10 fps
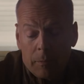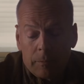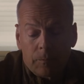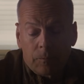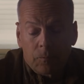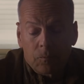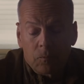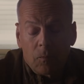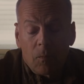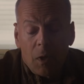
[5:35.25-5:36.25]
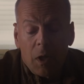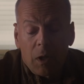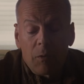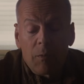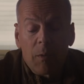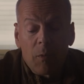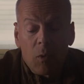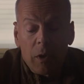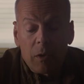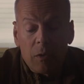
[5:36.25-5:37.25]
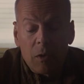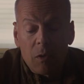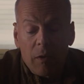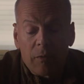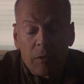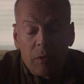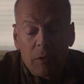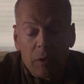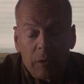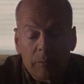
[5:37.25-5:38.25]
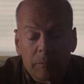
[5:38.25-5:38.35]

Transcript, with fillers: as a device used strictly ju- to justify the premise.